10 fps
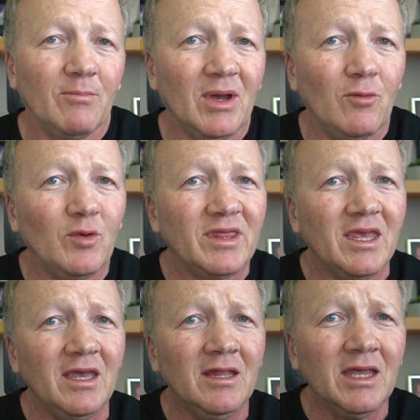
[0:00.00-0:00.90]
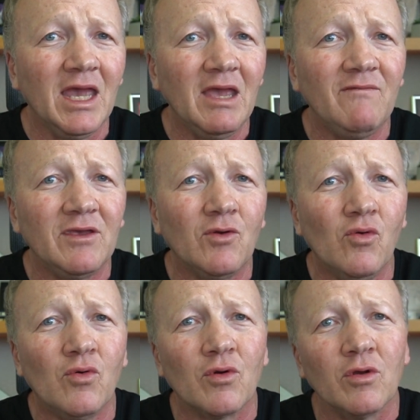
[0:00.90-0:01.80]
But within
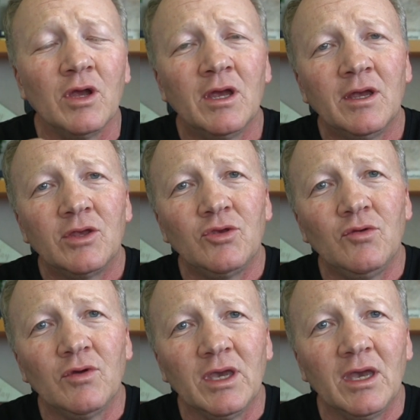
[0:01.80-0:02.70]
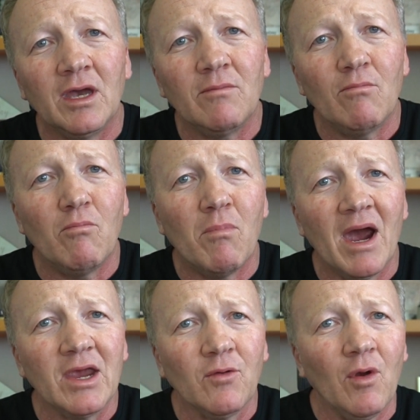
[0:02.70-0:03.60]
KvCORE, you can
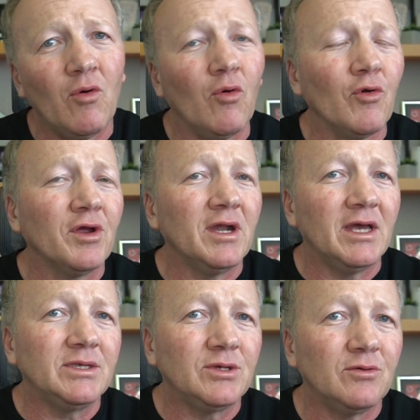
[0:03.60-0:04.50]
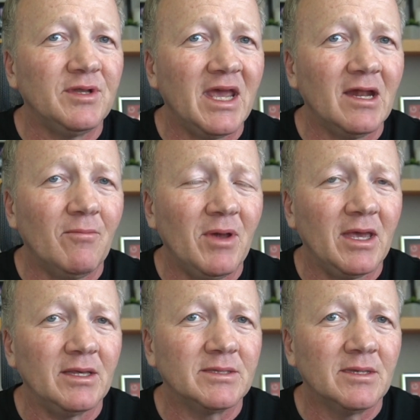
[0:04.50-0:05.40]
micro-organize your
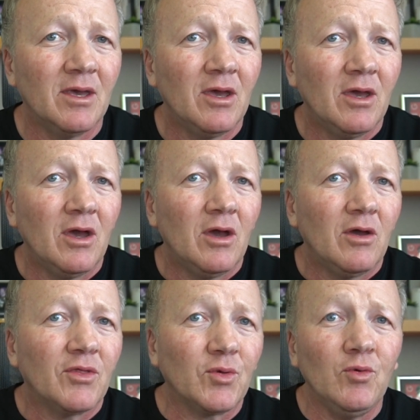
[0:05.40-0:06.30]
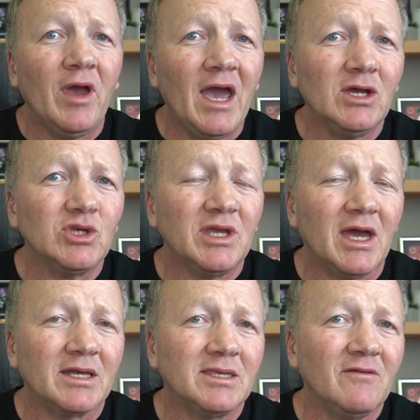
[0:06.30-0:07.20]
database through
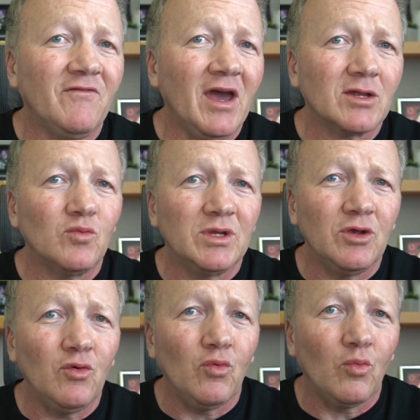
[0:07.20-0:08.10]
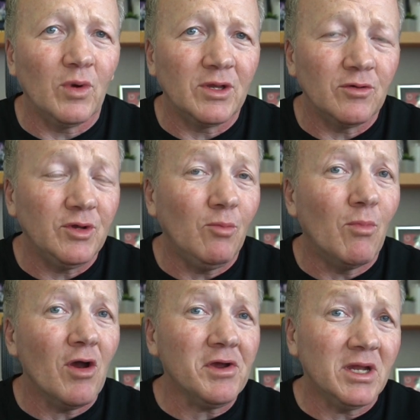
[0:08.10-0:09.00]
hashtags. In fact, when you do
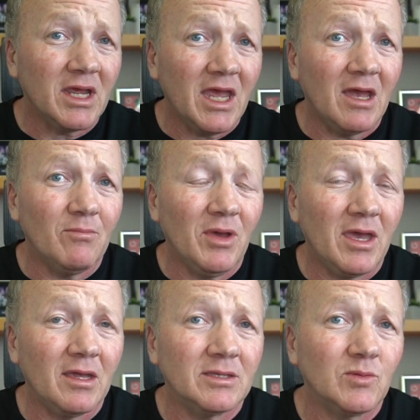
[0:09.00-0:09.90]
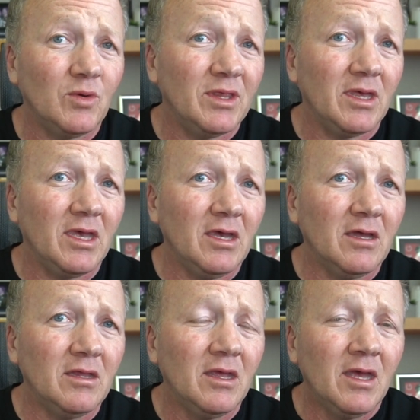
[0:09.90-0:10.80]
marketing campaigns
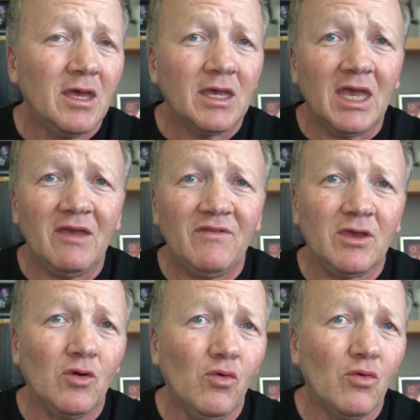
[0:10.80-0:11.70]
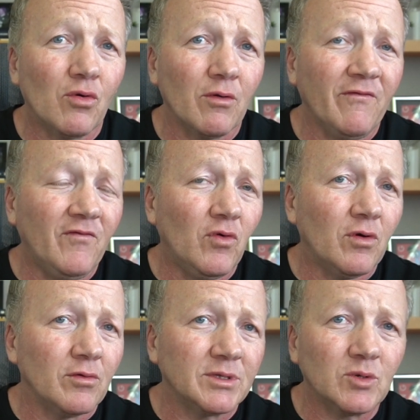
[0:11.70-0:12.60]
within KvCORE
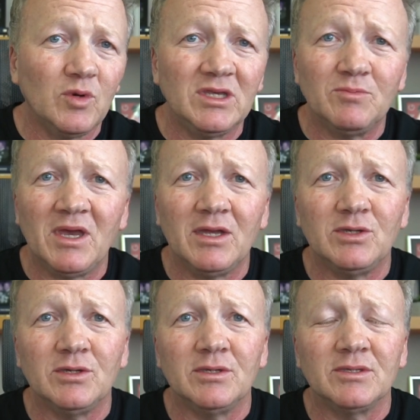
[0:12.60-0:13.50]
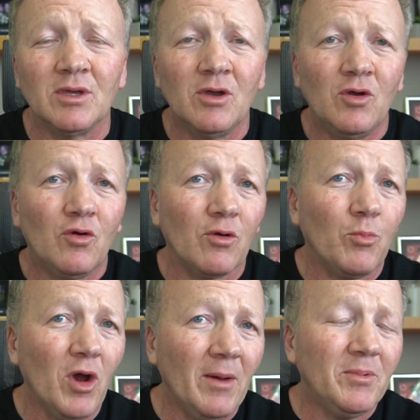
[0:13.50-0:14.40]
for squeeze pages or
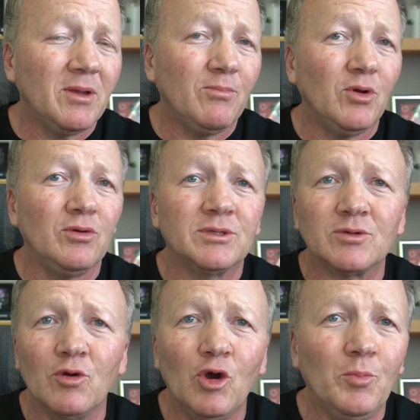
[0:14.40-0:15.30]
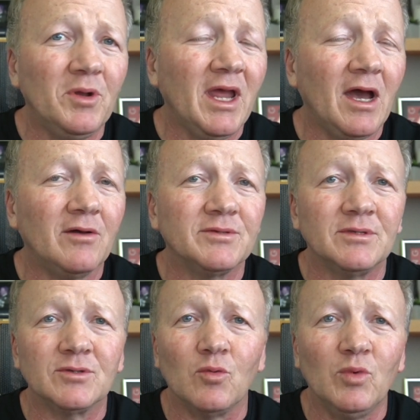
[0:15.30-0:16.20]
property boosts or open
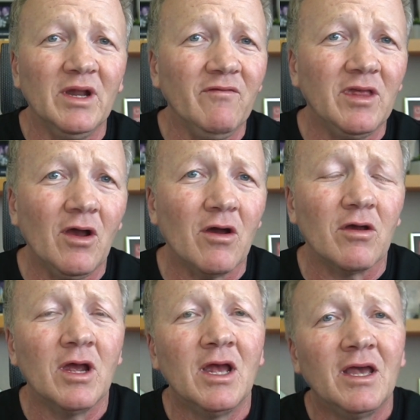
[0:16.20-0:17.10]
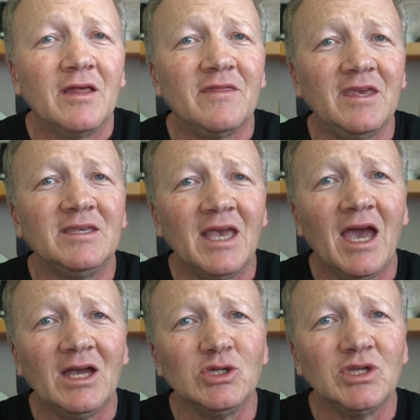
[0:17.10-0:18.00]
houses or whatever they are, these
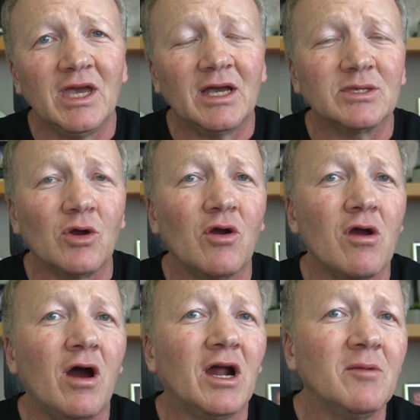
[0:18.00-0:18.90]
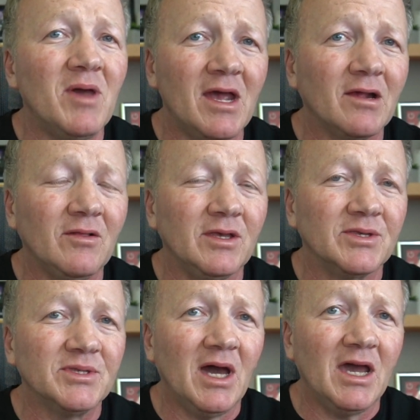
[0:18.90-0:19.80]
hashtags are automatically
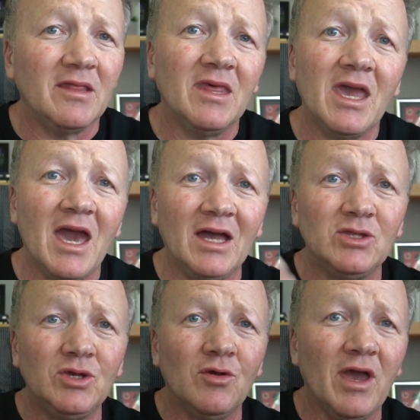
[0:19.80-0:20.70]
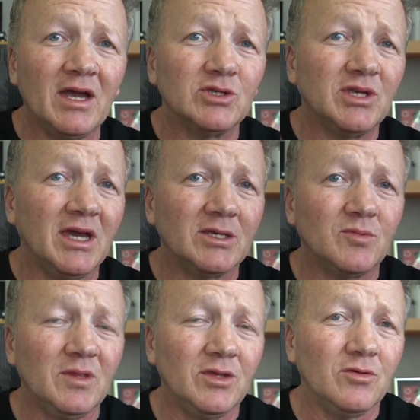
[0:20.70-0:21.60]
assigned. They add to your hashtags
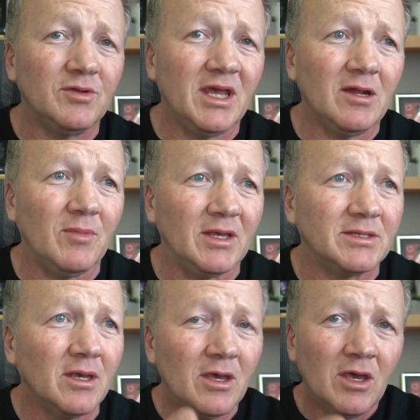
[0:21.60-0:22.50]
within your database.